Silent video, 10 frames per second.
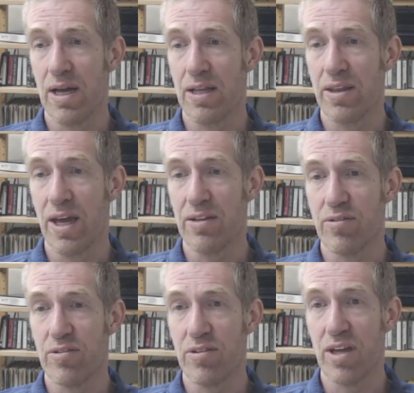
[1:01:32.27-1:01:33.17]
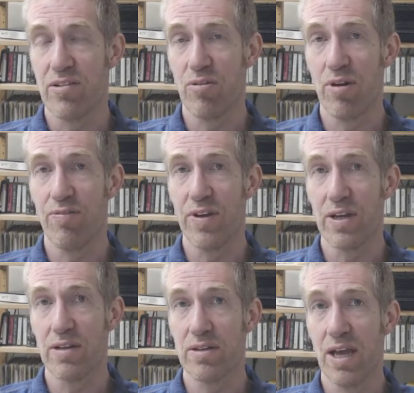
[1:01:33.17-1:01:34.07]
And that's
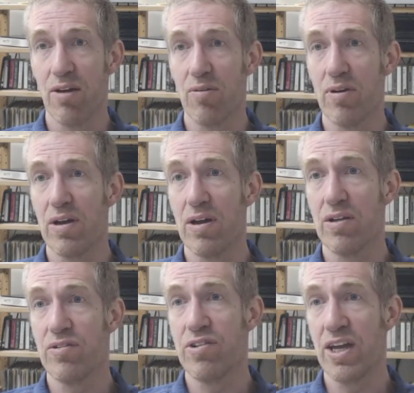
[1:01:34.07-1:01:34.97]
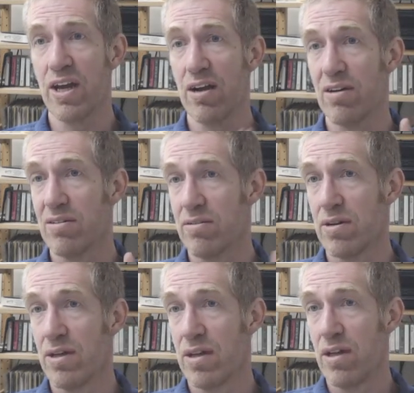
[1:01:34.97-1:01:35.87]
horrific. Now, Singer
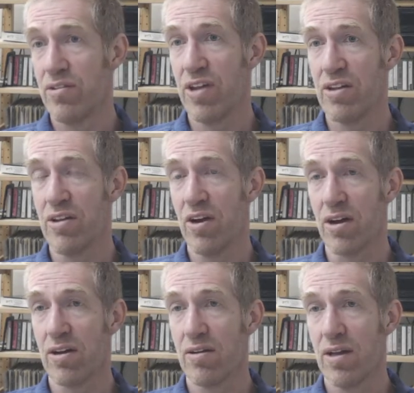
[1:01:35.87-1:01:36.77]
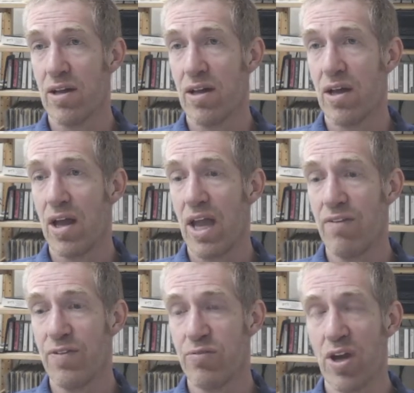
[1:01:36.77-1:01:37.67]
says, look,
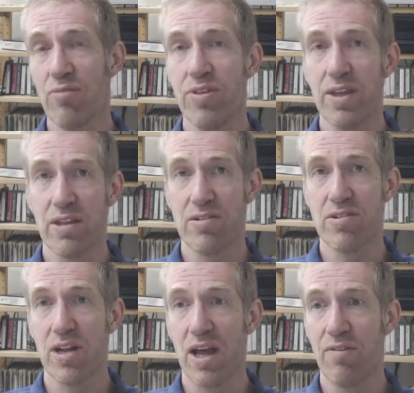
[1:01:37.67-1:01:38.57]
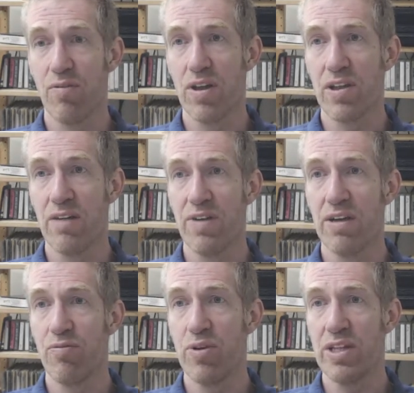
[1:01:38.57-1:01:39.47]
if you don't think this is a life worth
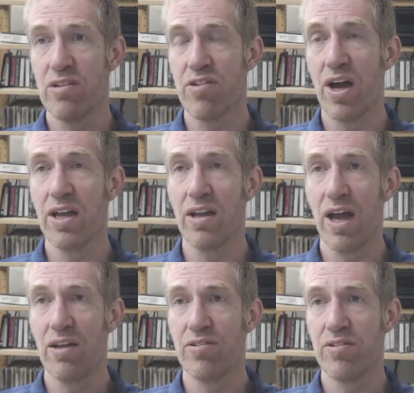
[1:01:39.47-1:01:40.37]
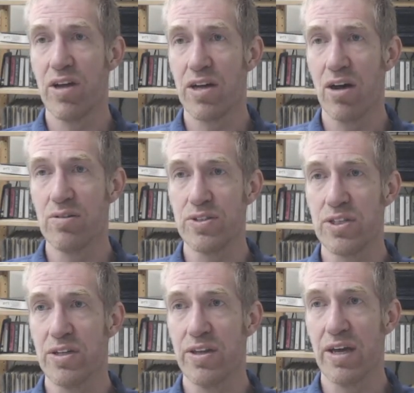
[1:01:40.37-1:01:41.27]
living, if we decide as a
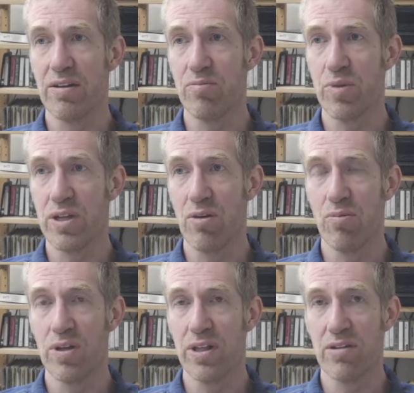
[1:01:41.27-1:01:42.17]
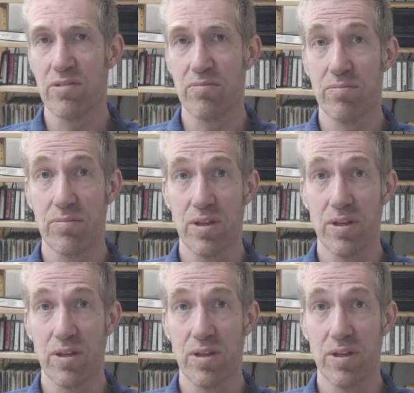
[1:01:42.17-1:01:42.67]
culture that we don't want these